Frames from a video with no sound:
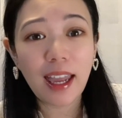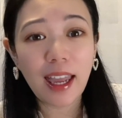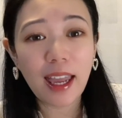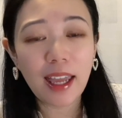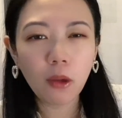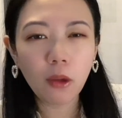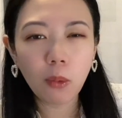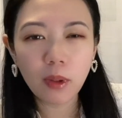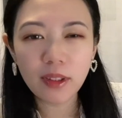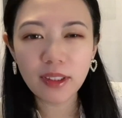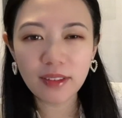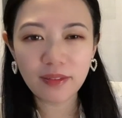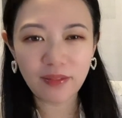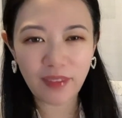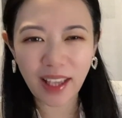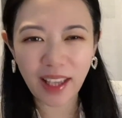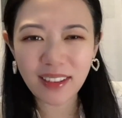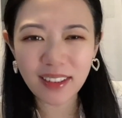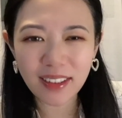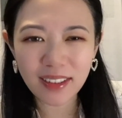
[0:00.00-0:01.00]
And it wasn't
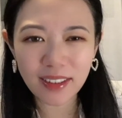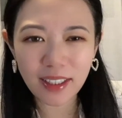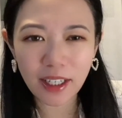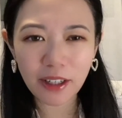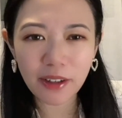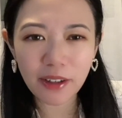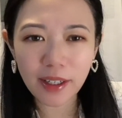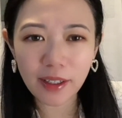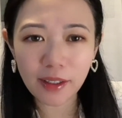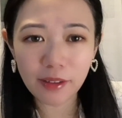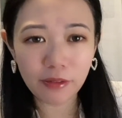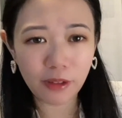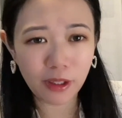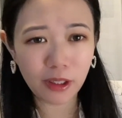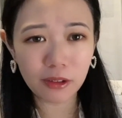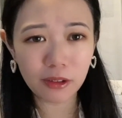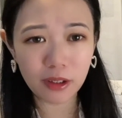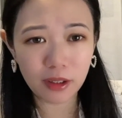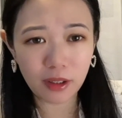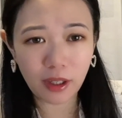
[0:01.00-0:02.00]
necessary for
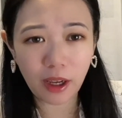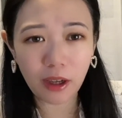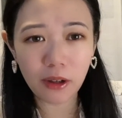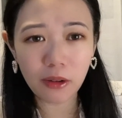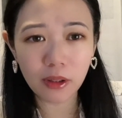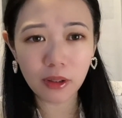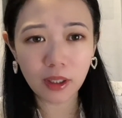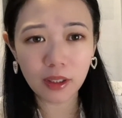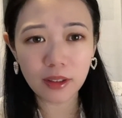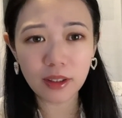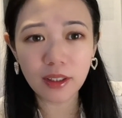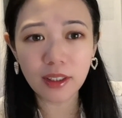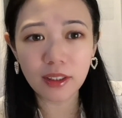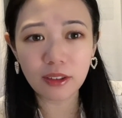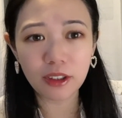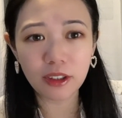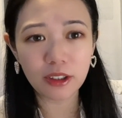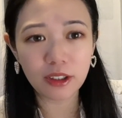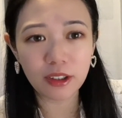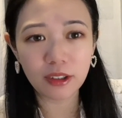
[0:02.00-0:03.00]
you to know because you
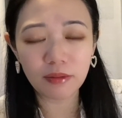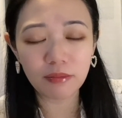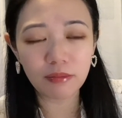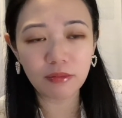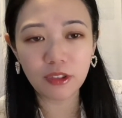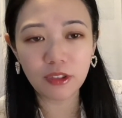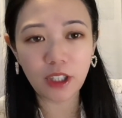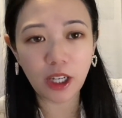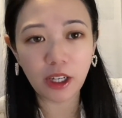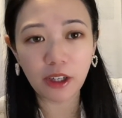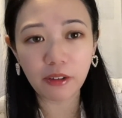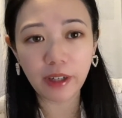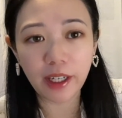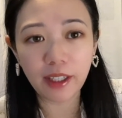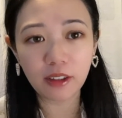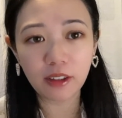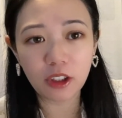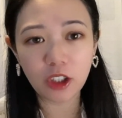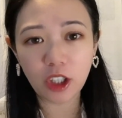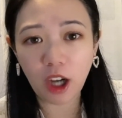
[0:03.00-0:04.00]
can just
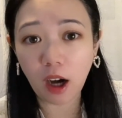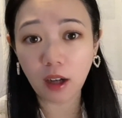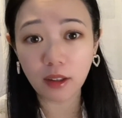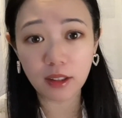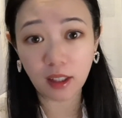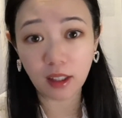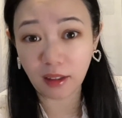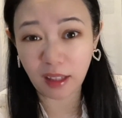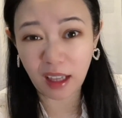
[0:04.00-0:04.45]
generate the charts